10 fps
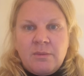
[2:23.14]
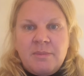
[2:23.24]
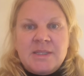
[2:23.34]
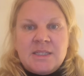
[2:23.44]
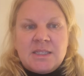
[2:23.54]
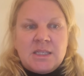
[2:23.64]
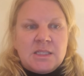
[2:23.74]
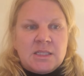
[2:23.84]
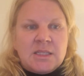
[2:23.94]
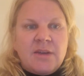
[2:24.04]

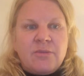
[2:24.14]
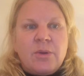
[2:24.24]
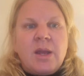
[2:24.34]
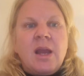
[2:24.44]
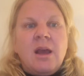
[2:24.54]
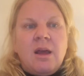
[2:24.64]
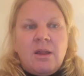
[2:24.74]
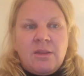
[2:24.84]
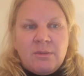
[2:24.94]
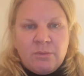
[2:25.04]
businesses. It's covering
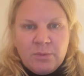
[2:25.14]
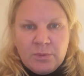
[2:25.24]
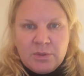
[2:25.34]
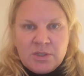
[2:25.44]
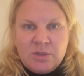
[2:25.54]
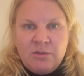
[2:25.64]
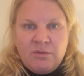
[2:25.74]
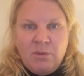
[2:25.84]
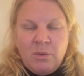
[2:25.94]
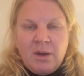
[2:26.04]
the rules
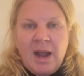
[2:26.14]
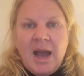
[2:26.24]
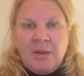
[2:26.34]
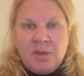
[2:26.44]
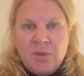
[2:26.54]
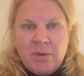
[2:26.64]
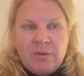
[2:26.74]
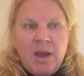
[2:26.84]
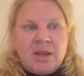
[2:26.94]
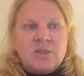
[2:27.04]
for how you
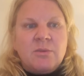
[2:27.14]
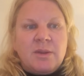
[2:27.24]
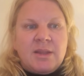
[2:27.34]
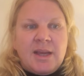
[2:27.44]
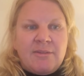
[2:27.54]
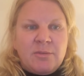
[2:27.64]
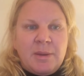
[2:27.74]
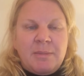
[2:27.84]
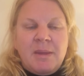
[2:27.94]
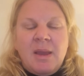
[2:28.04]
interact with the
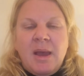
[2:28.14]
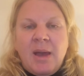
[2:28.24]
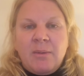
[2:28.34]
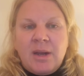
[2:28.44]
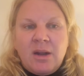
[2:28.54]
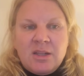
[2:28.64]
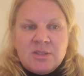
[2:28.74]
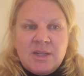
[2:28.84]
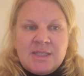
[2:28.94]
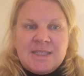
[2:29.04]
government. And what it also
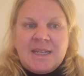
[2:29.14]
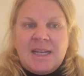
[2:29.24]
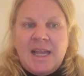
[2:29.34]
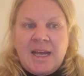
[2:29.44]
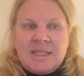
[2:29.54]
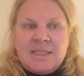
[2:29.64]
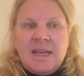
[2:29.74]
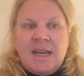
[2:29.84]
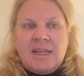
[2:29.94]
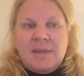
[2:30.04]
does is it collects
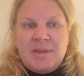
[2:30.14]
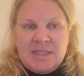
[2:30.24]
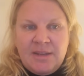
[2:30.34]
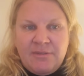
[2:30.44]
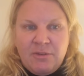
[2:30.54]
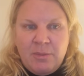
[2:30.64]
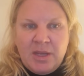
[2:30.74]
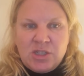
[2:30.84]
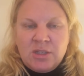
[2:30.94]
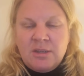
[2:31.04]
and limits
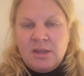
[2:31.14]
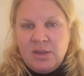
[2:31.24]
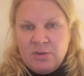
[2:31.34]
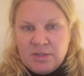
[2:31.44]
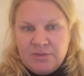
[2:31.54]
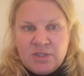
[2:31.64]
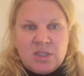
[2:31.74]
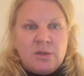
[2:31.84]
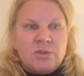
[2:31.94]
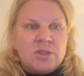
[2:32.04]
information, use of
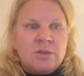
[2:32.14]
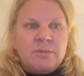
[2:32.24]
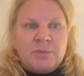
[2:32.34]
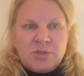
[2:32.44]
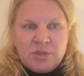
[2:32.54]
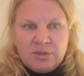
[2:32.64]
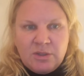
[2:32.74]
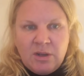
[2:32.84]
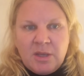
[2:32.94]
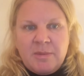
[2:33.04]
disclosure, personal
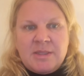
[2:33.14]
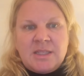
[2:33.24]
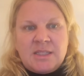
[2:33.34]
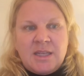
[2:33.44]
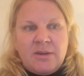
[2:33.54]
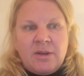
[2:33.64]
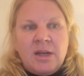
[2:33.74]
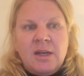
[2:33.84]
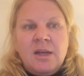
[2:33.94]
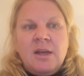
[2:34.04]
documents, etc.